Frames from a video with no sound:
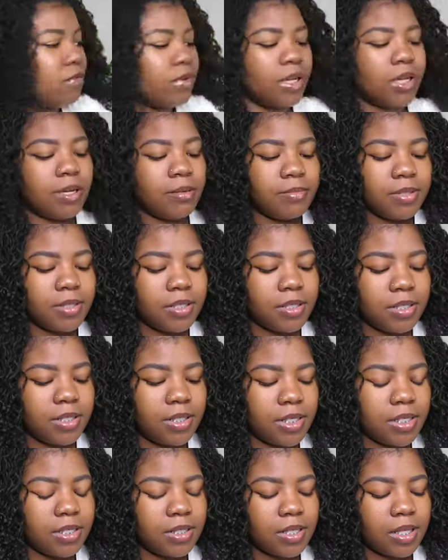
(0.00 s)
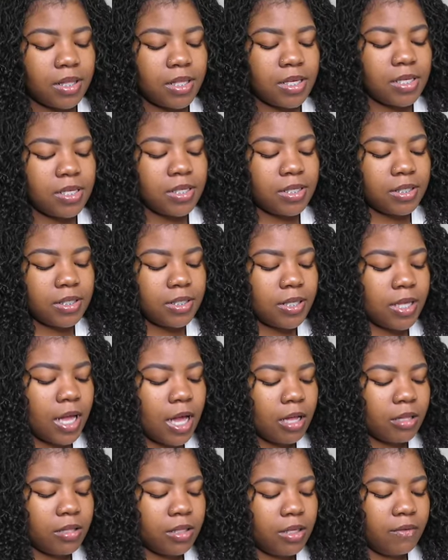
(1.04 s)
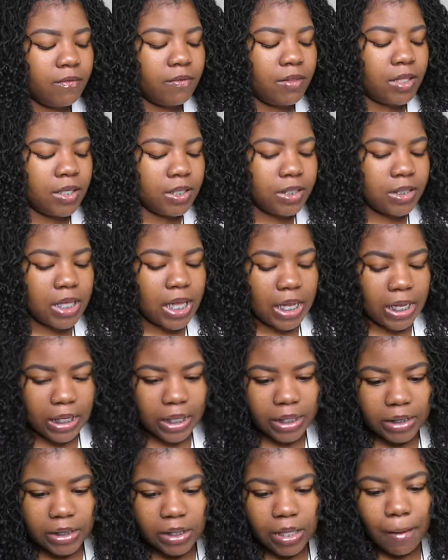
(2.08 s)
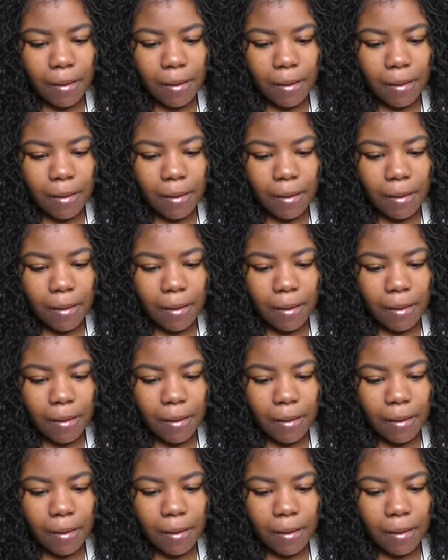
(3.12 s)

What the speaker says: when it comes to scents and things. I'll leave this link